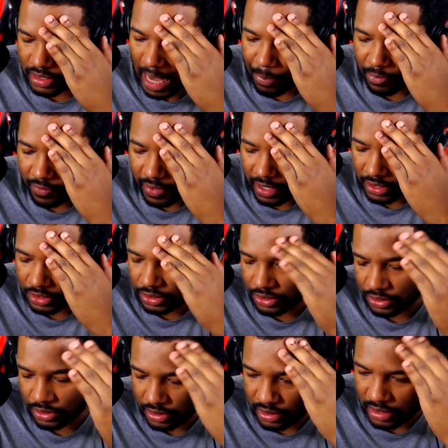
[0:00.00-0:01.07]
Type
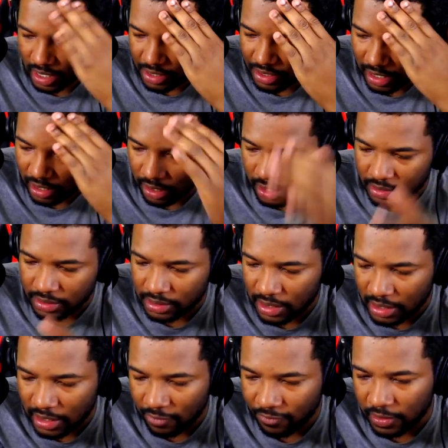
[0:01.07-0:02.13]
advantage. I think I lost.
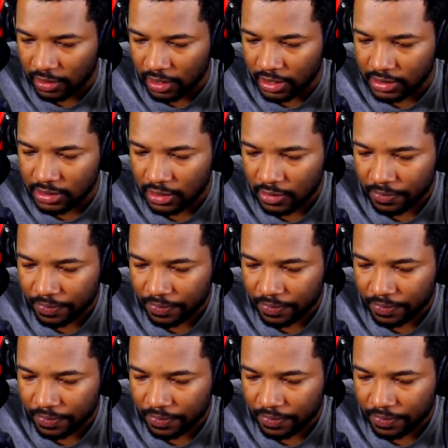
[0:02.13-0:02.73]
I definitely lost.